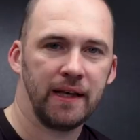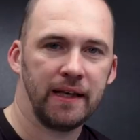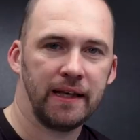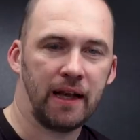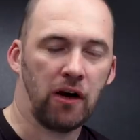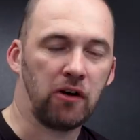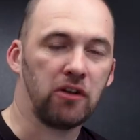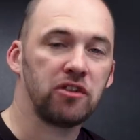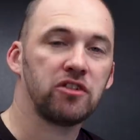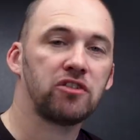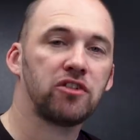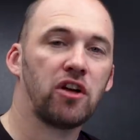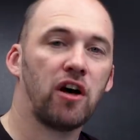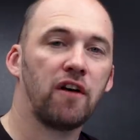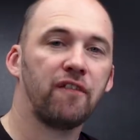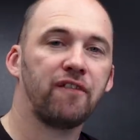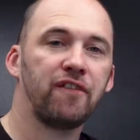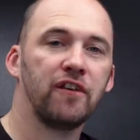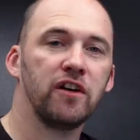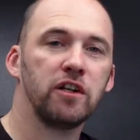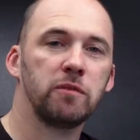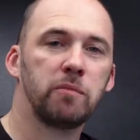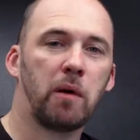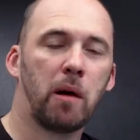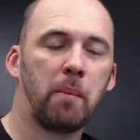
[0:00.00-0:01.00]
Now, I'm going to start
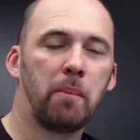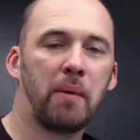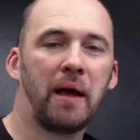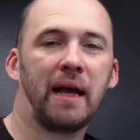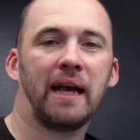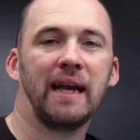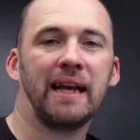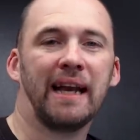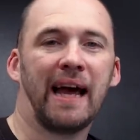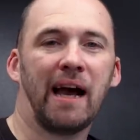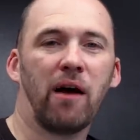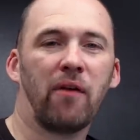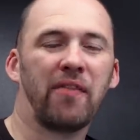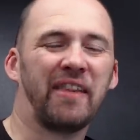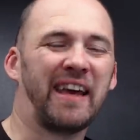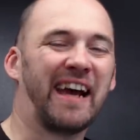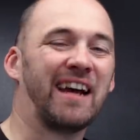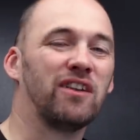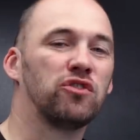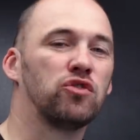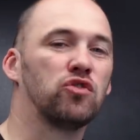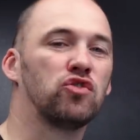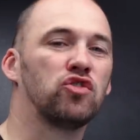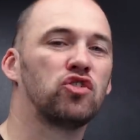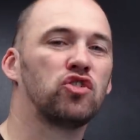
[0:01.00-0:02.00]
first by picking out the
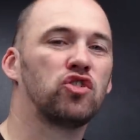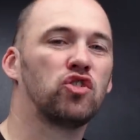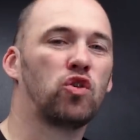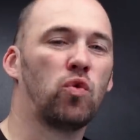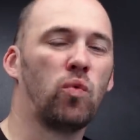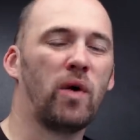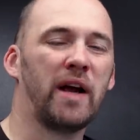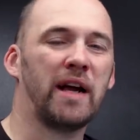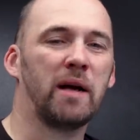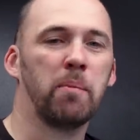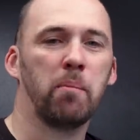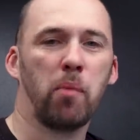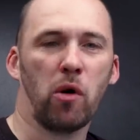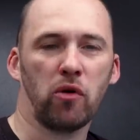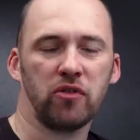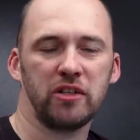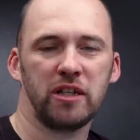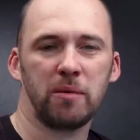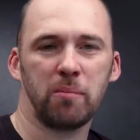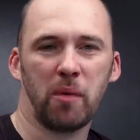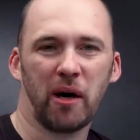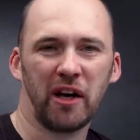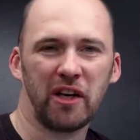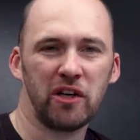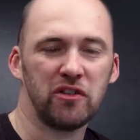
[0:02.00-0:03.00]
actual squig
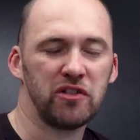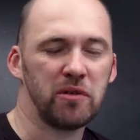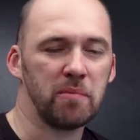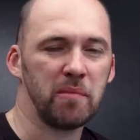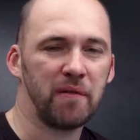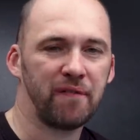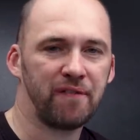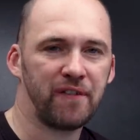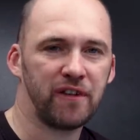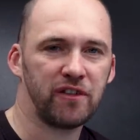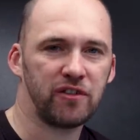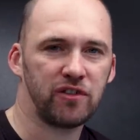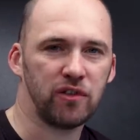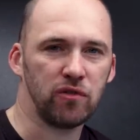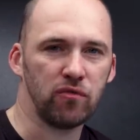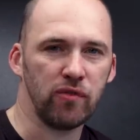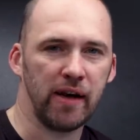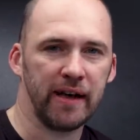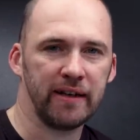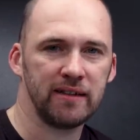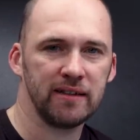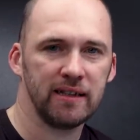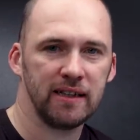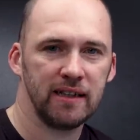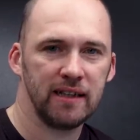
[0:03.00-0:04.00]
body by using Mephiston
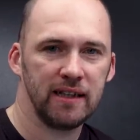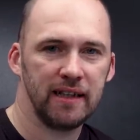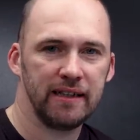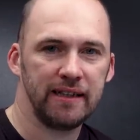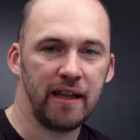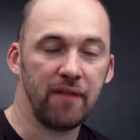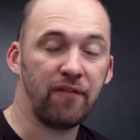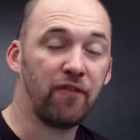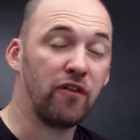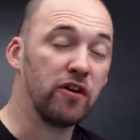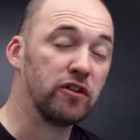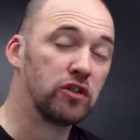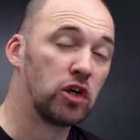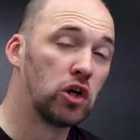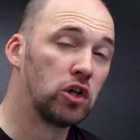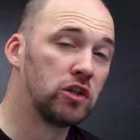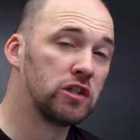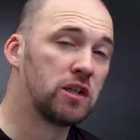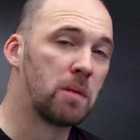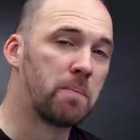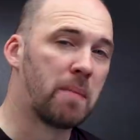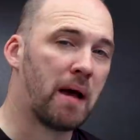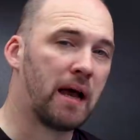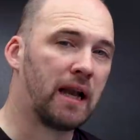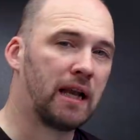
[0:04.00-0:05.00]
Red. Then for its
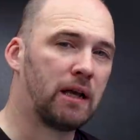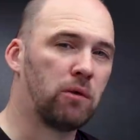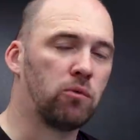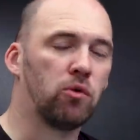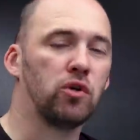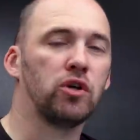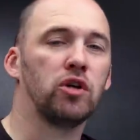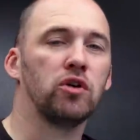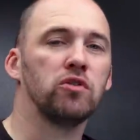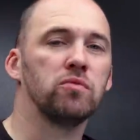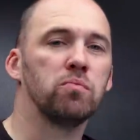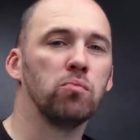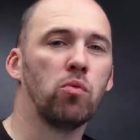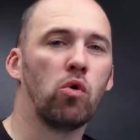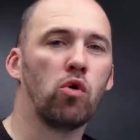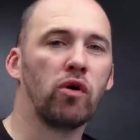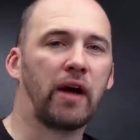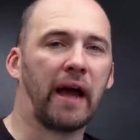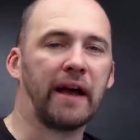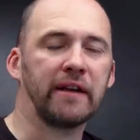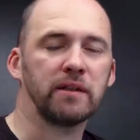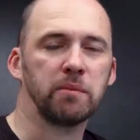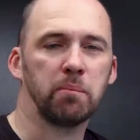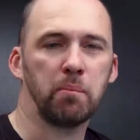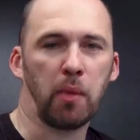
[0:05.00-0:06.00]
underbelly, we'll use
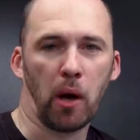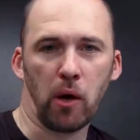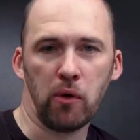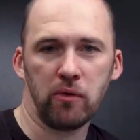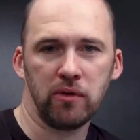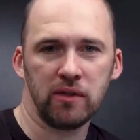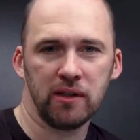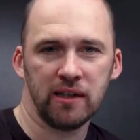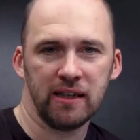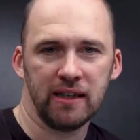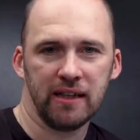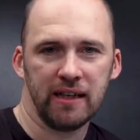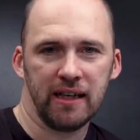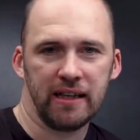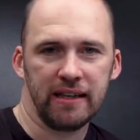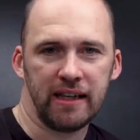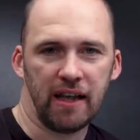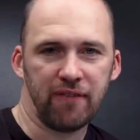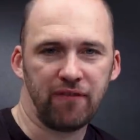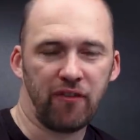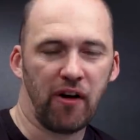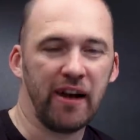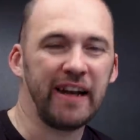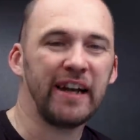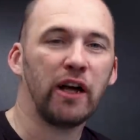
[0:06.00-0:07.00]
Morghast Bone.
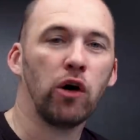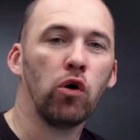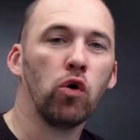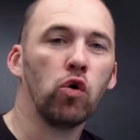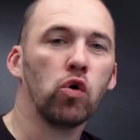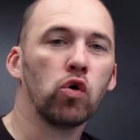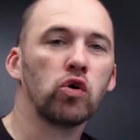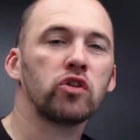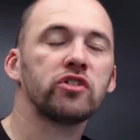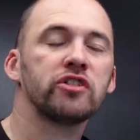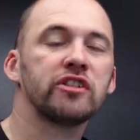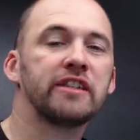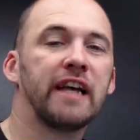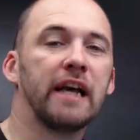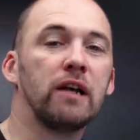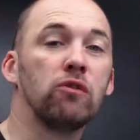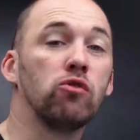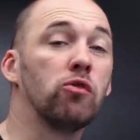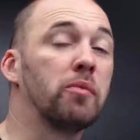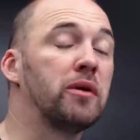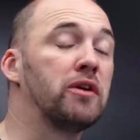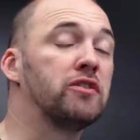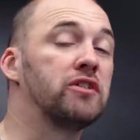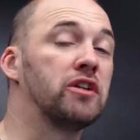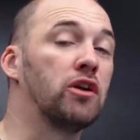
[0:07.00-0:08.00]
Then for any orc skin,
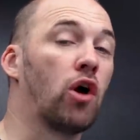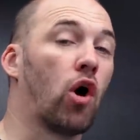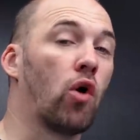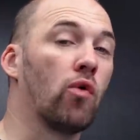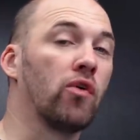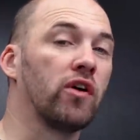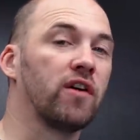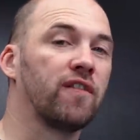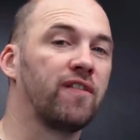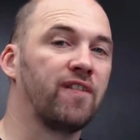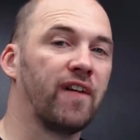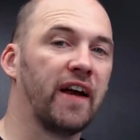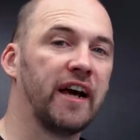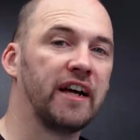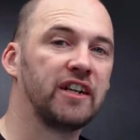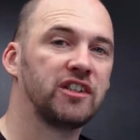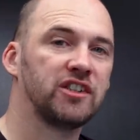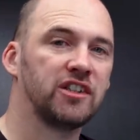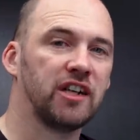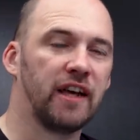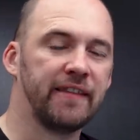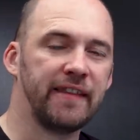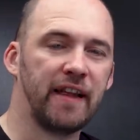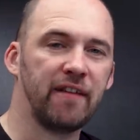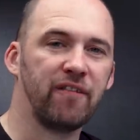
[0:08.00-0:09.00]
we'll be using Orruk
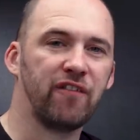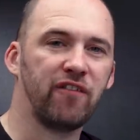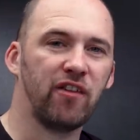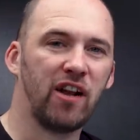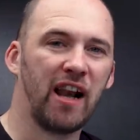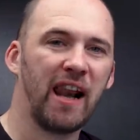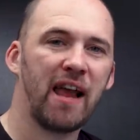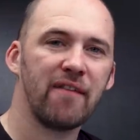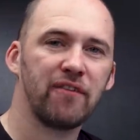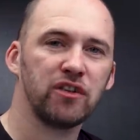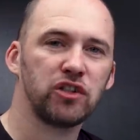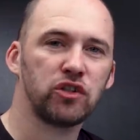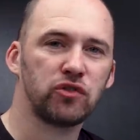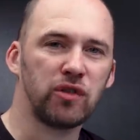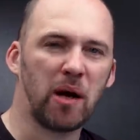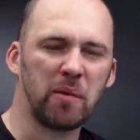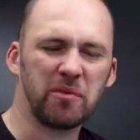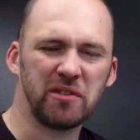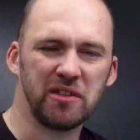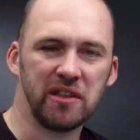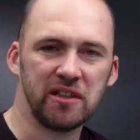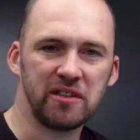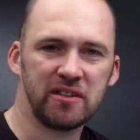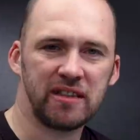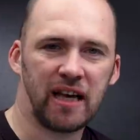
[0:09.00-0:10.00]
Flesh. And then for leather
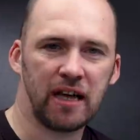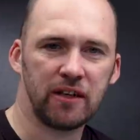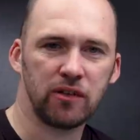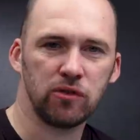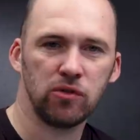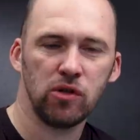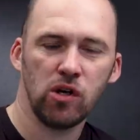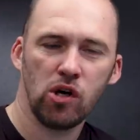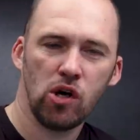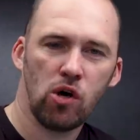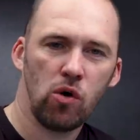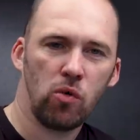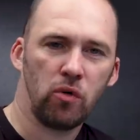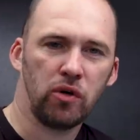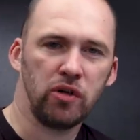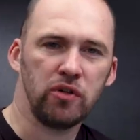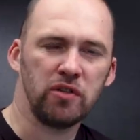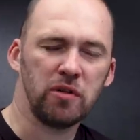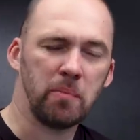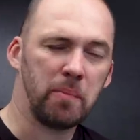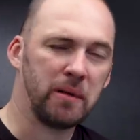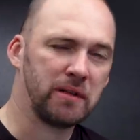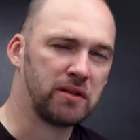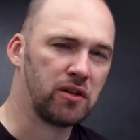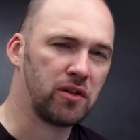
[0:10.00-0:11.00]
straps and the saddle, we'll
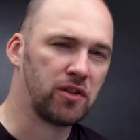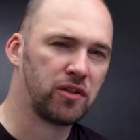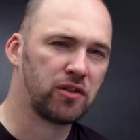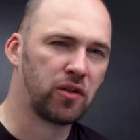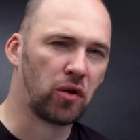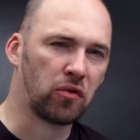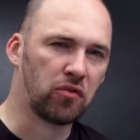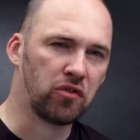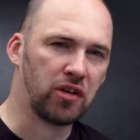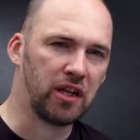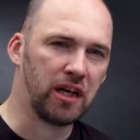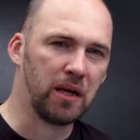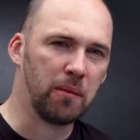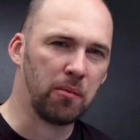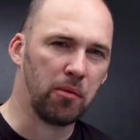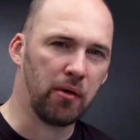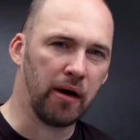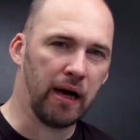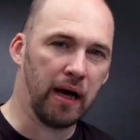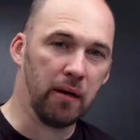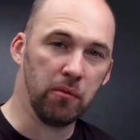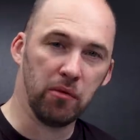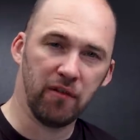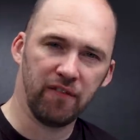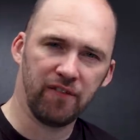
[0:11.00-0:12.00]
use a bit of Thondia
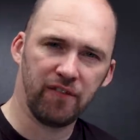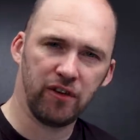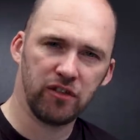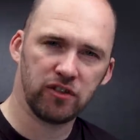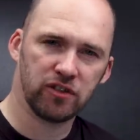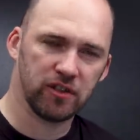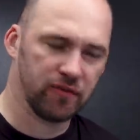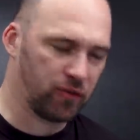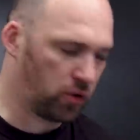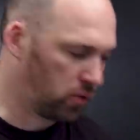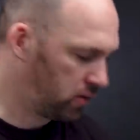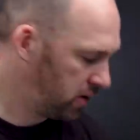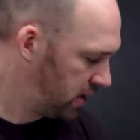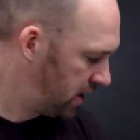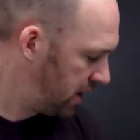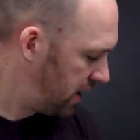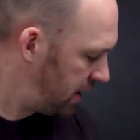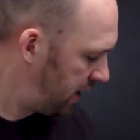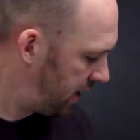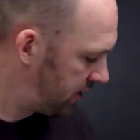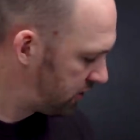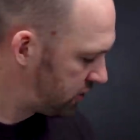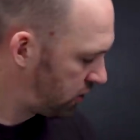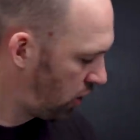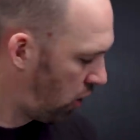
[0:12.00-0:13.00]
Brown. But first of all,
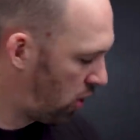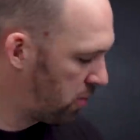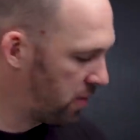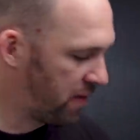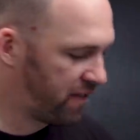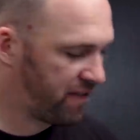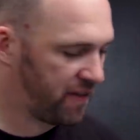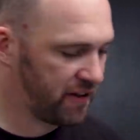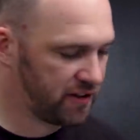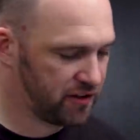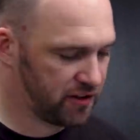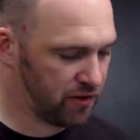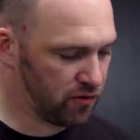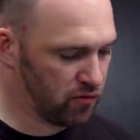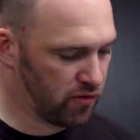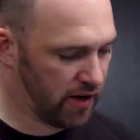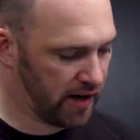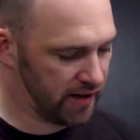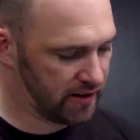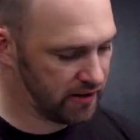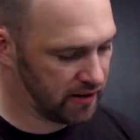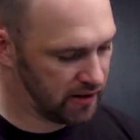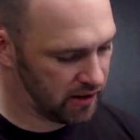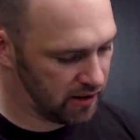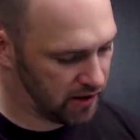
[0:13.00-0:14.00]
let's start with Mephiston
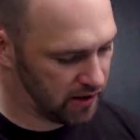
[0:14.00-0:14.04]
Red.